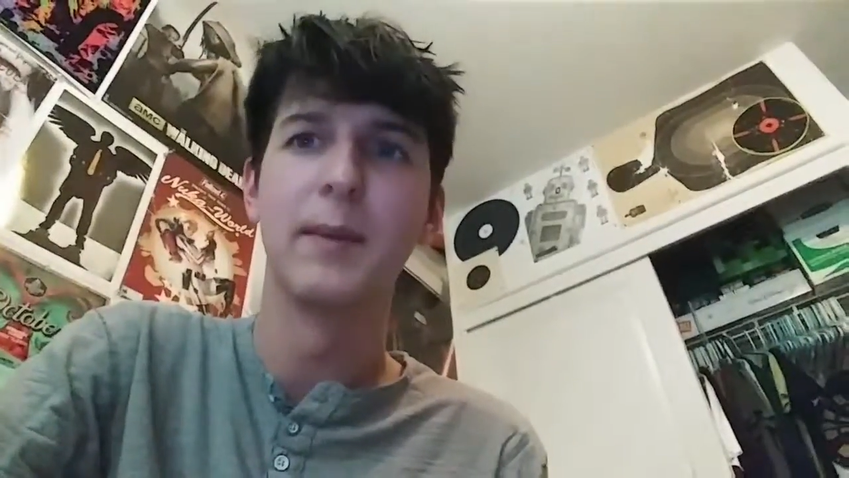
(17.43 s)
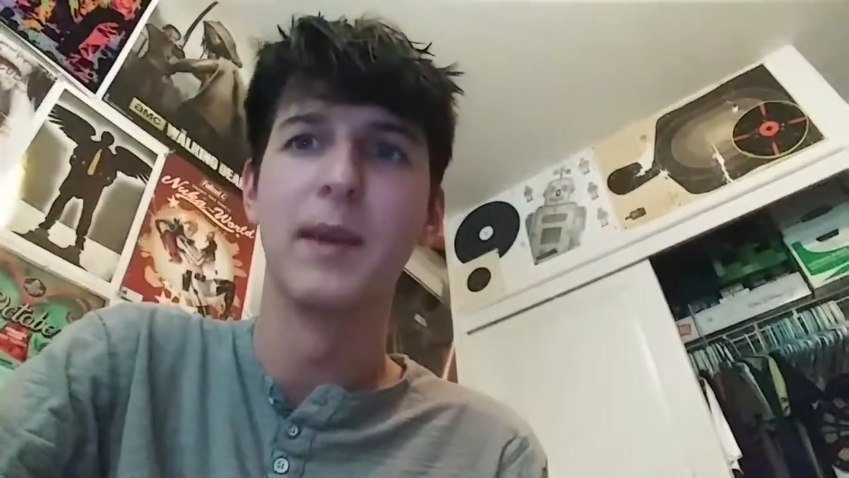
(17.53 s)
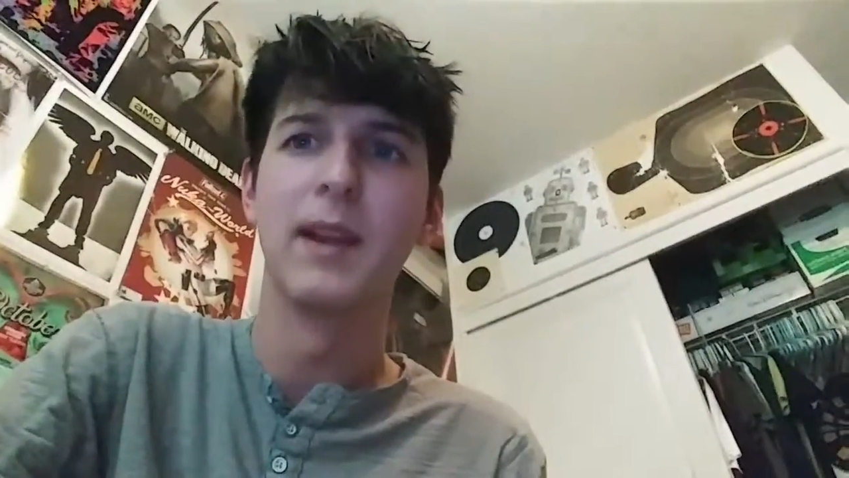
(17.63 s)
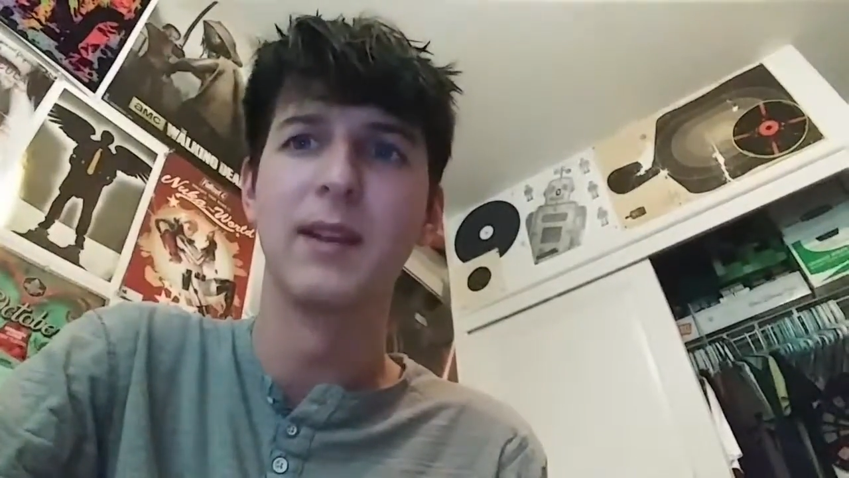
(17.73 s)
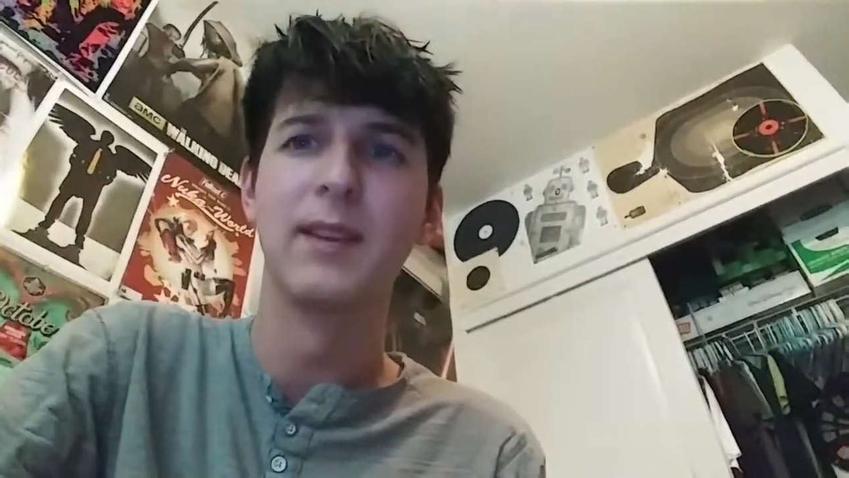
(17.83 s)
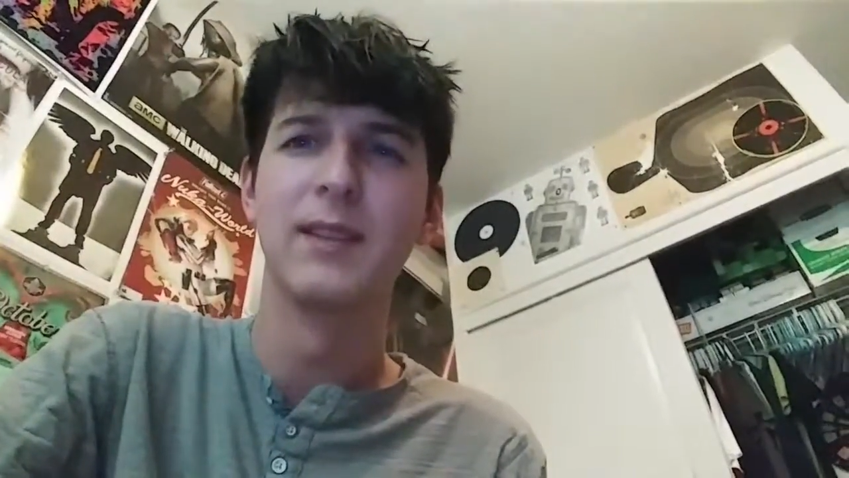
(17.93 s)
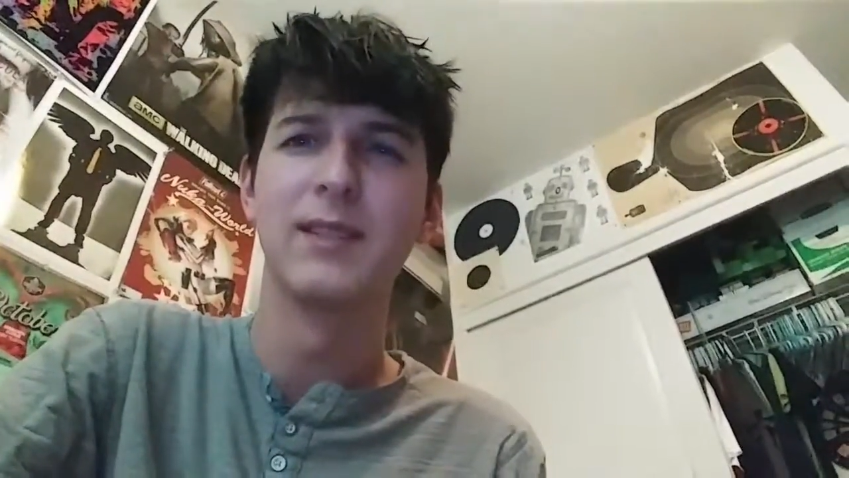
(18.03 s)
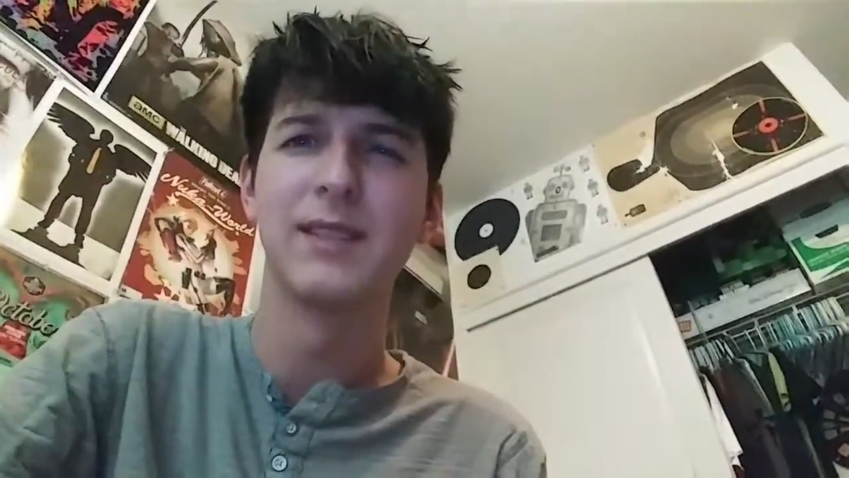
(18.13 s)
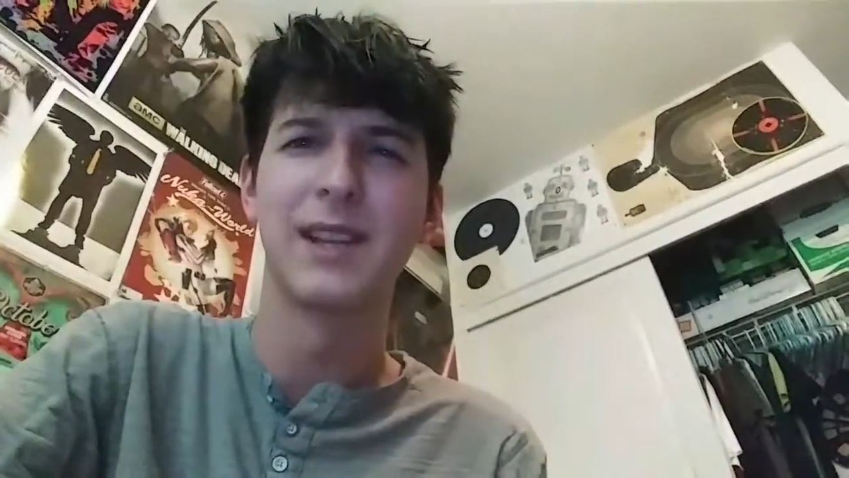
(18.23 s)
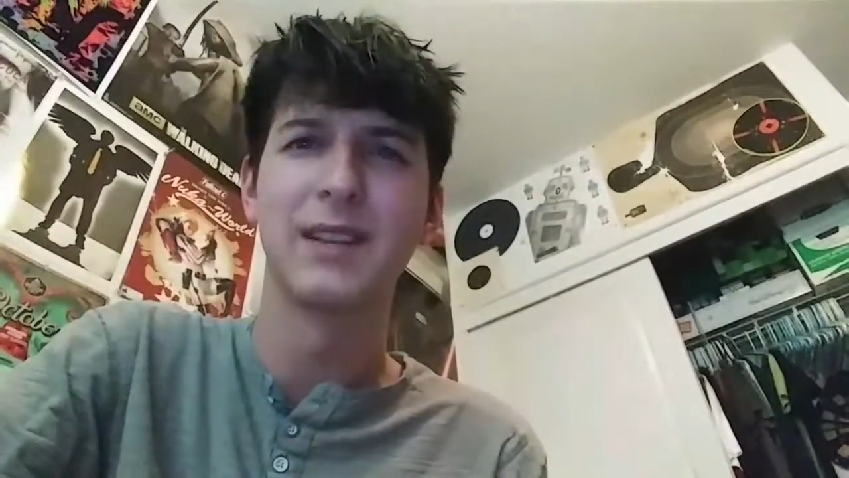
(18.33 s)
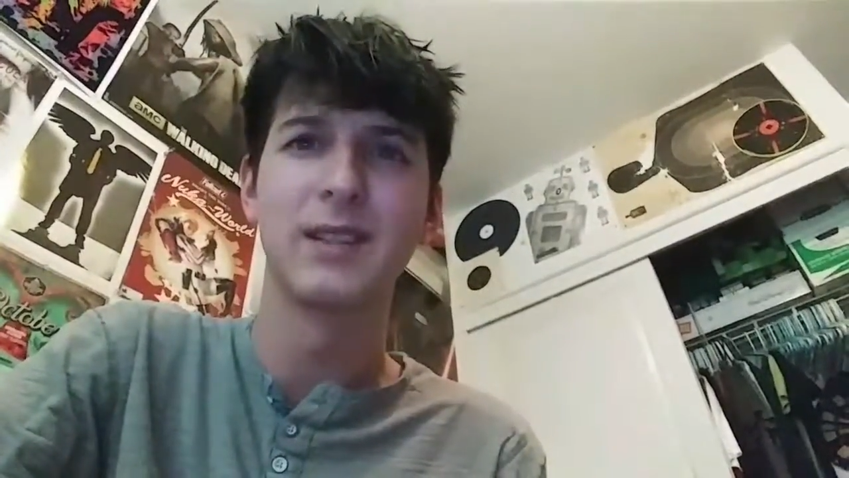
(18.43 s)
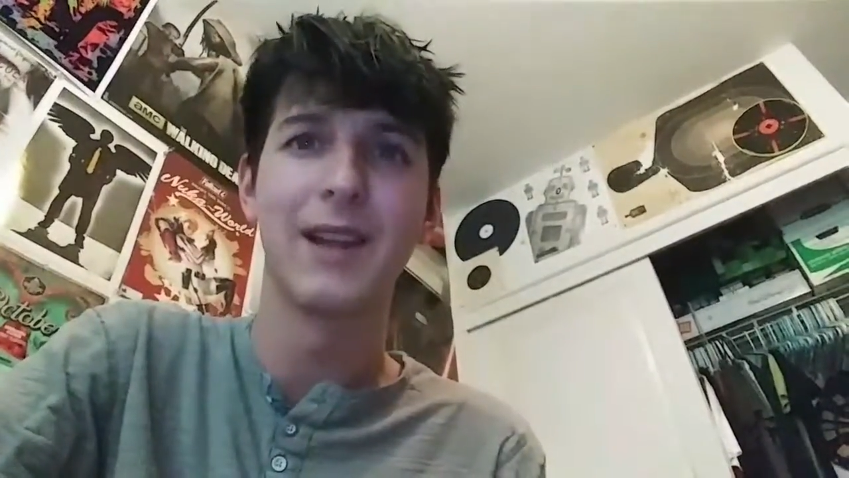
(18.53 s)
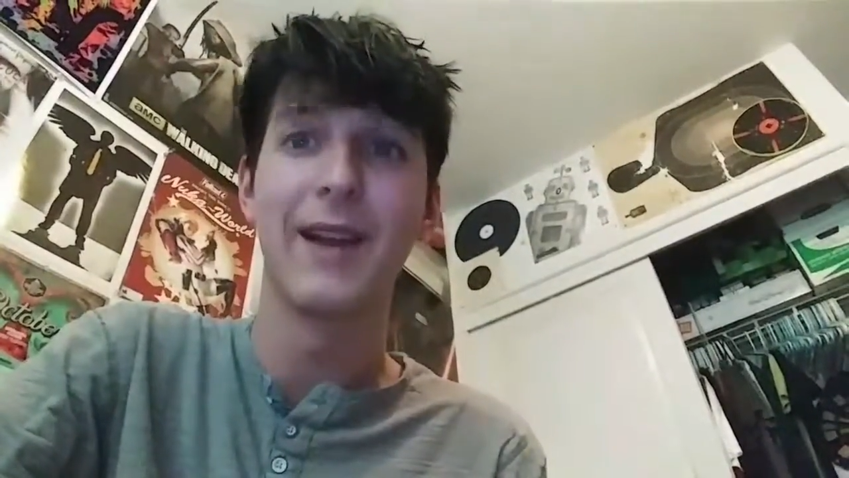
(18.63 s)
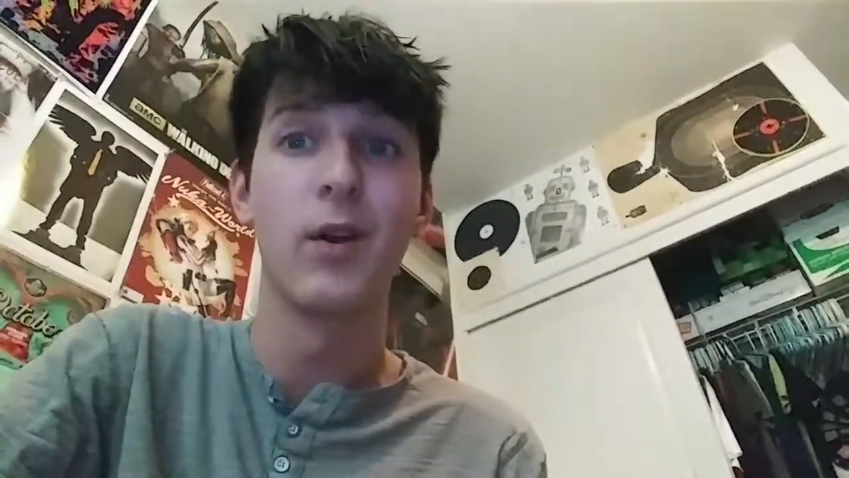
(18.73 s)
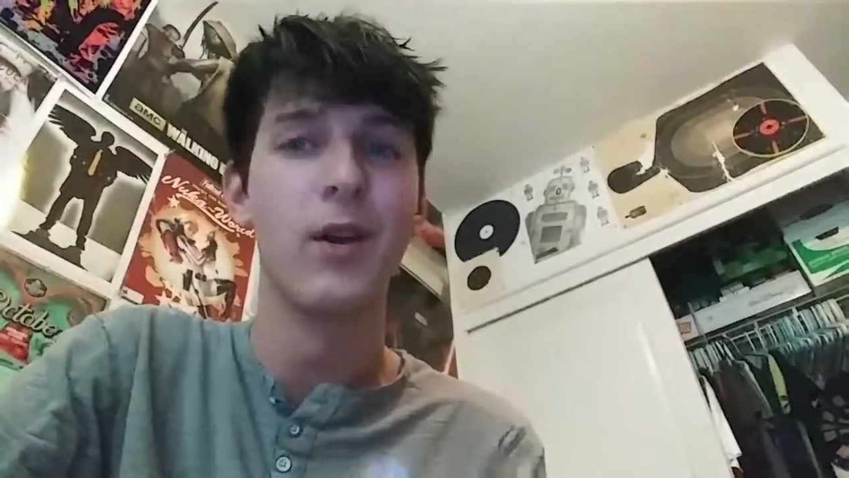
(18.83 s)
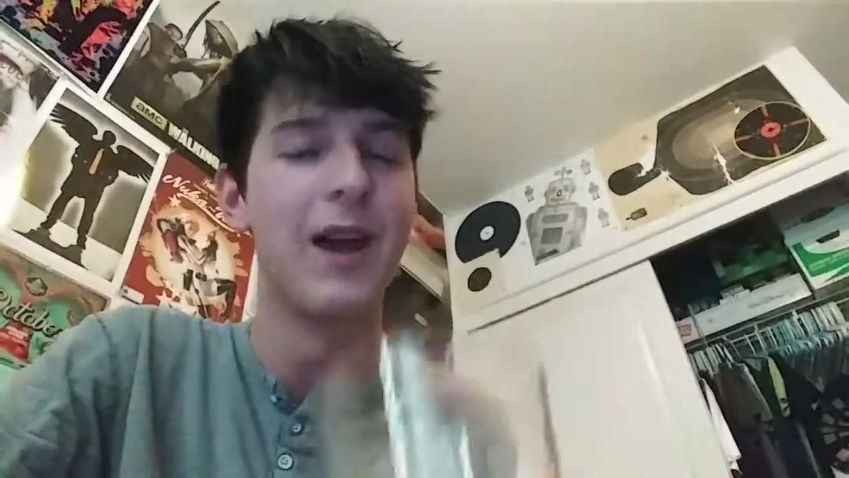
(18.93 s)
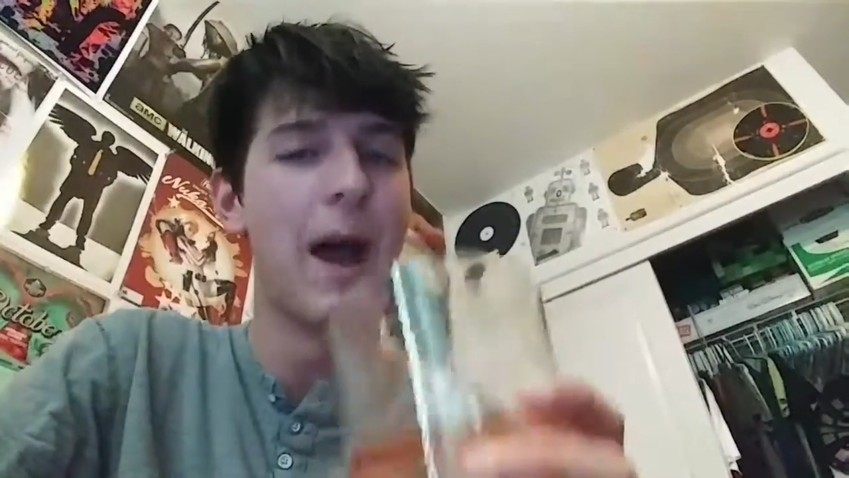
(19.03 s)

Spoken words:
made sense. I don't know.